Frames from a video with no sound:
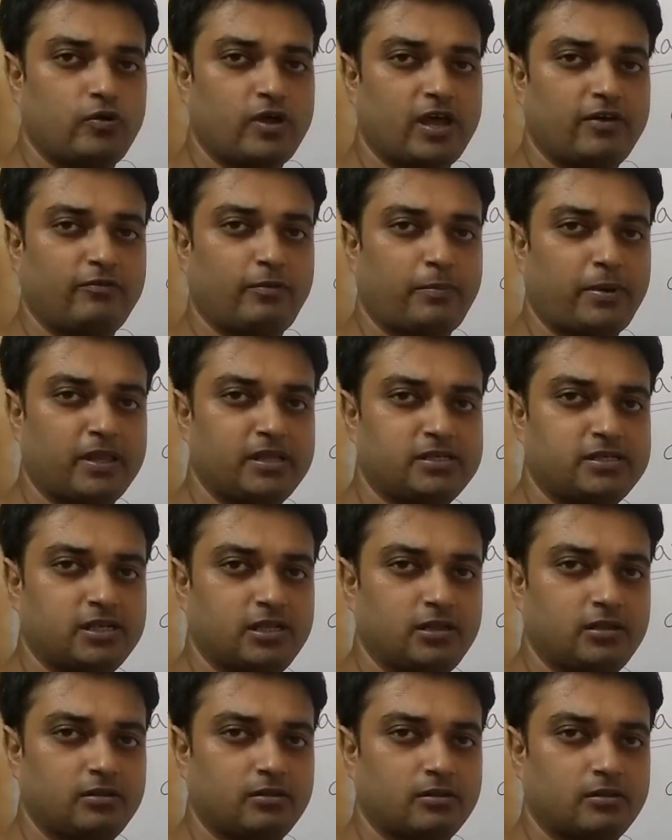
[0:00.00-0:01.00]
a
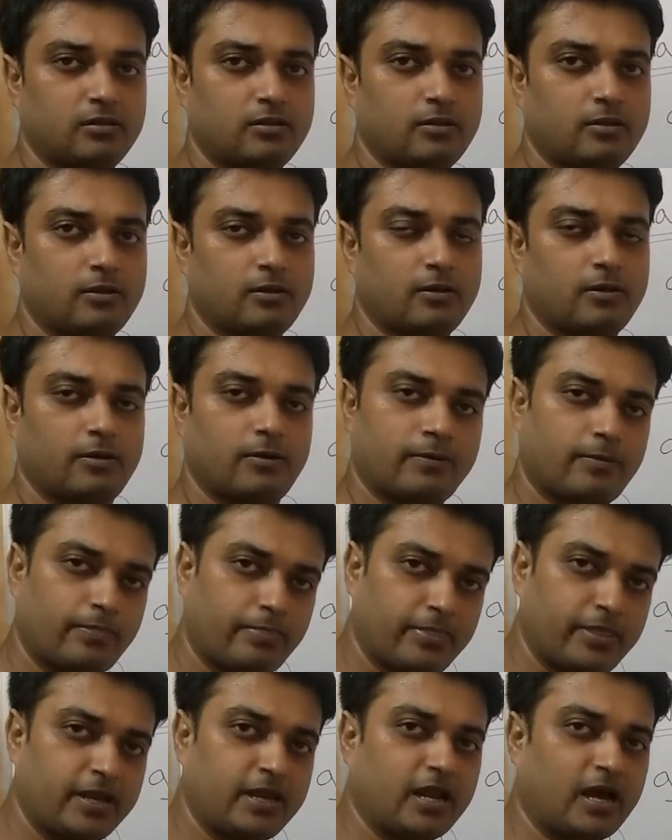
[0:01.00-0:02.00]
pencil?
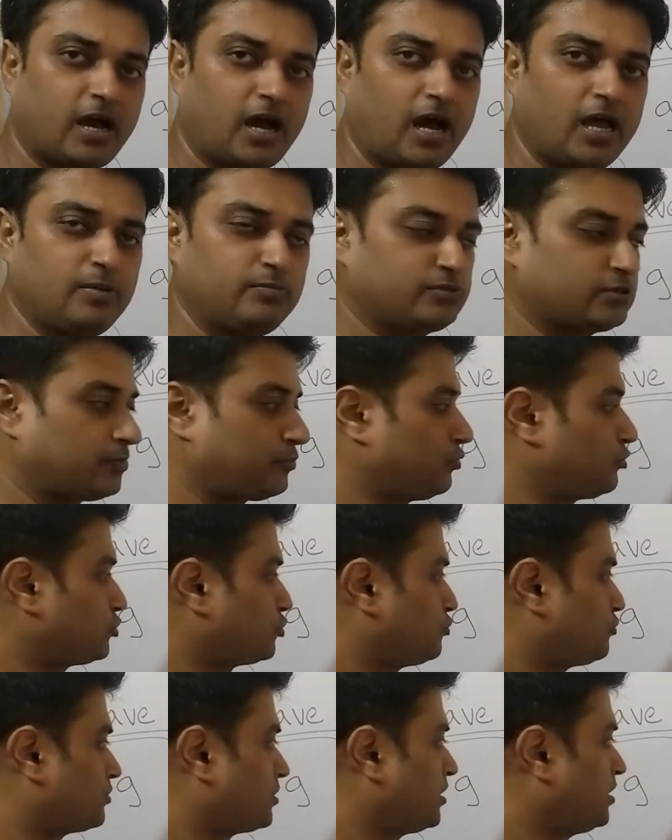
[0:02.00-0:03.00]
Then I am supposed
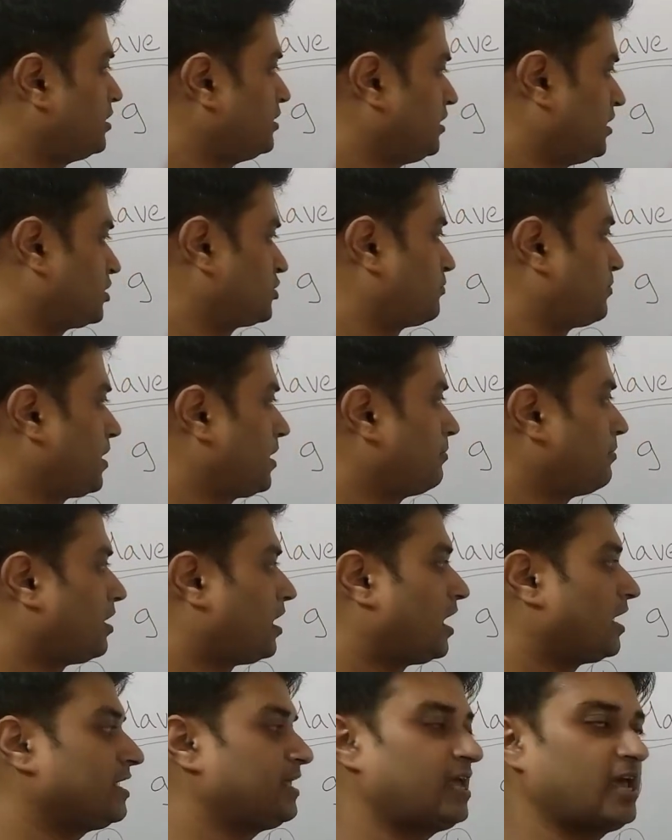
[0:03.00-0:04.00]
to say, yes ma'am,
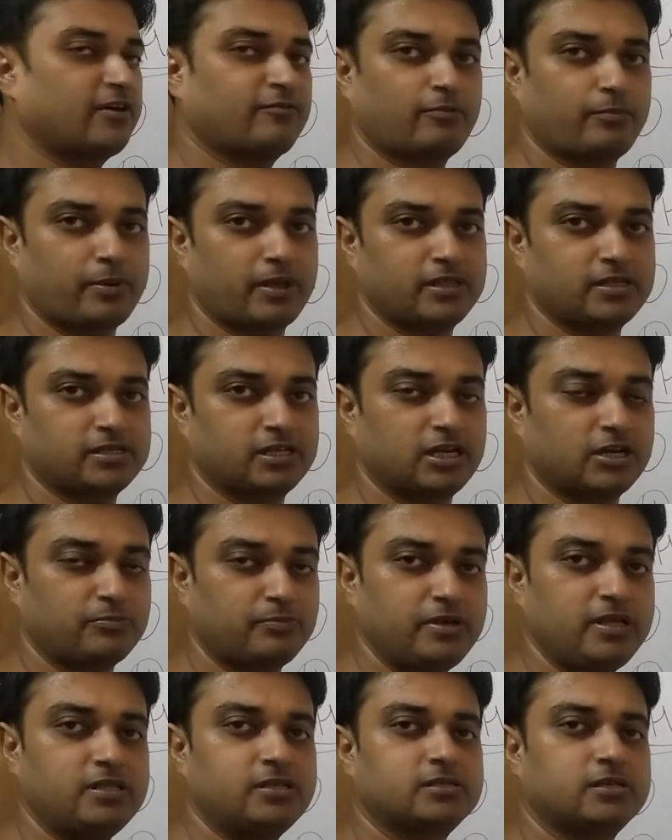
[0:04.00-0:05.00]
I have a pencil. It
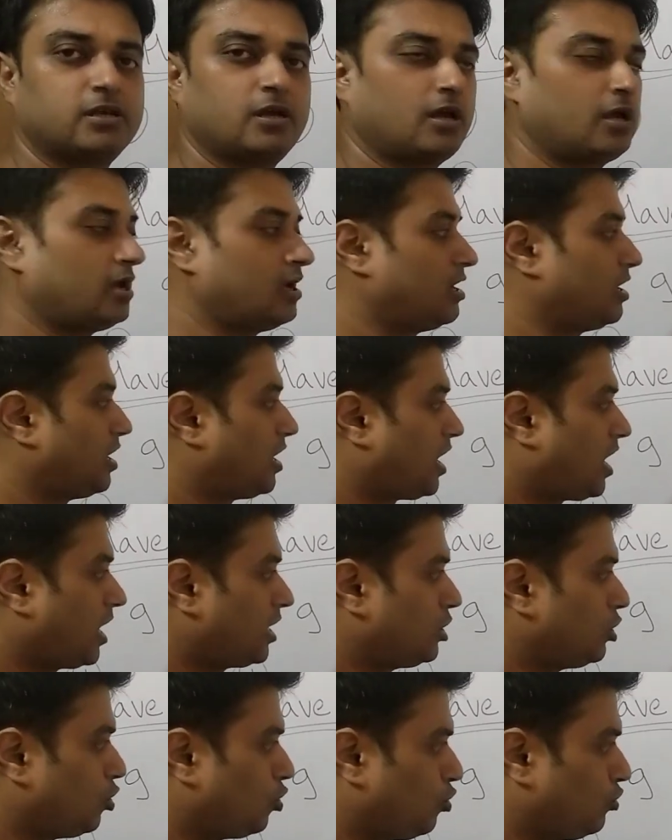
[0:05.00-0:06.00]
means
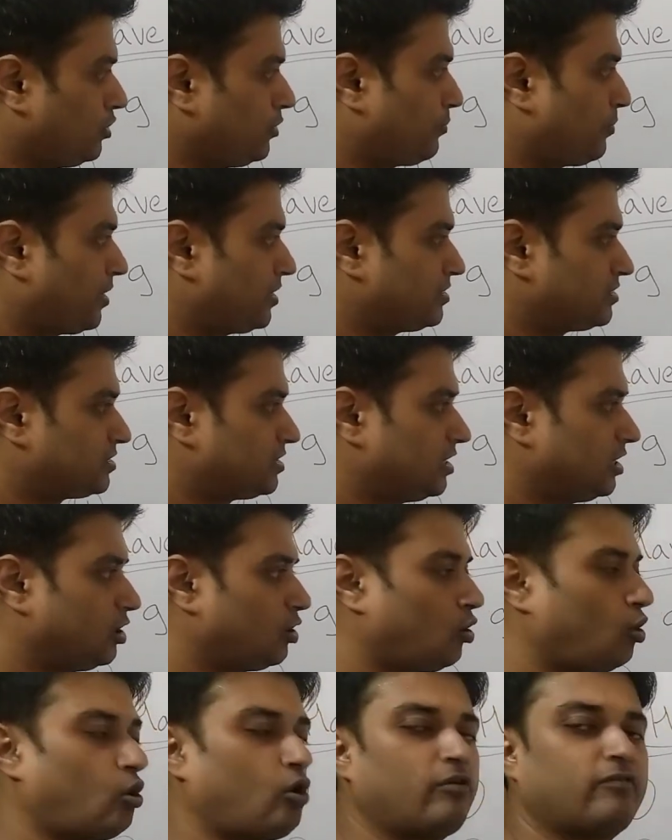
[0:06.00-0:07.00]
I own a pencil,
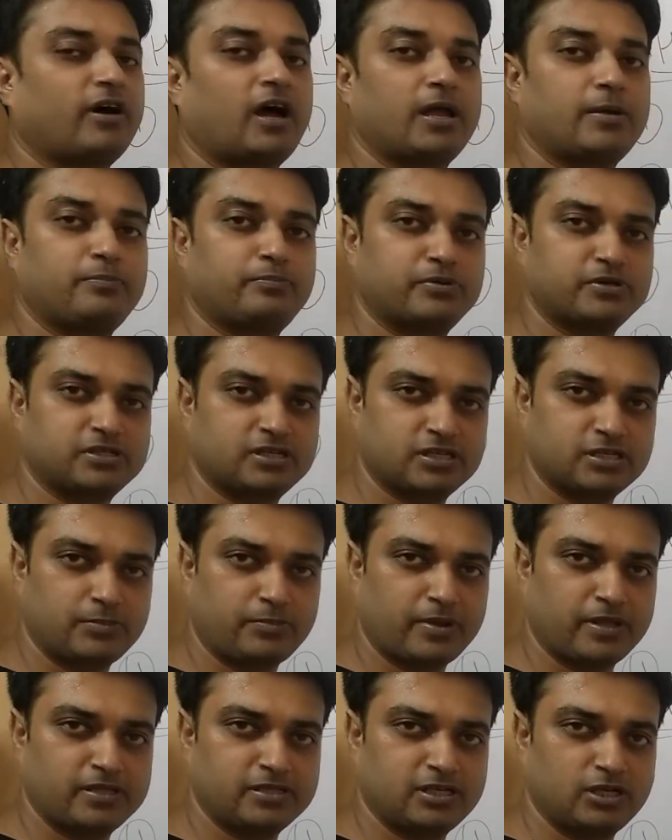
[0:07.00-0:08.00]
or I possess a
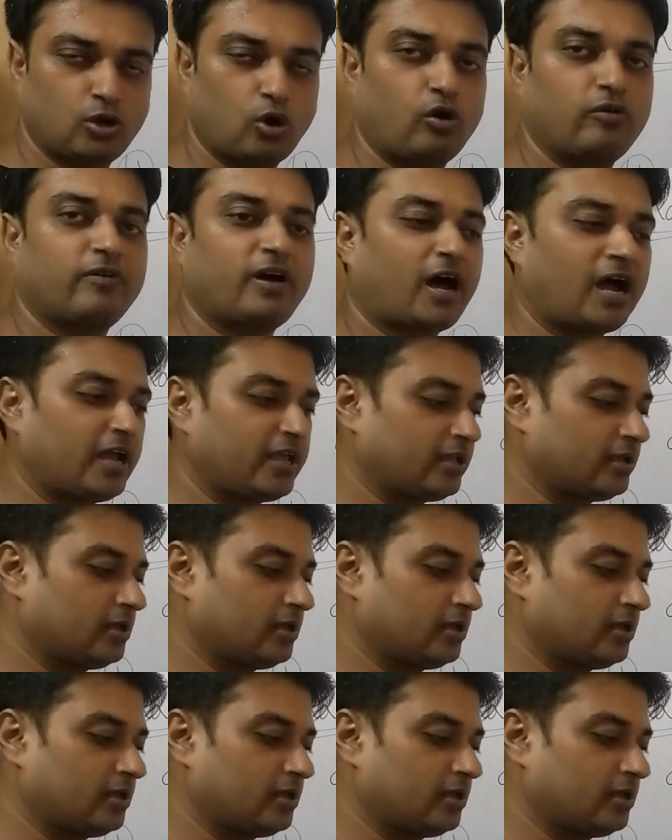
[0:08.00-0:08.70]
pencil, or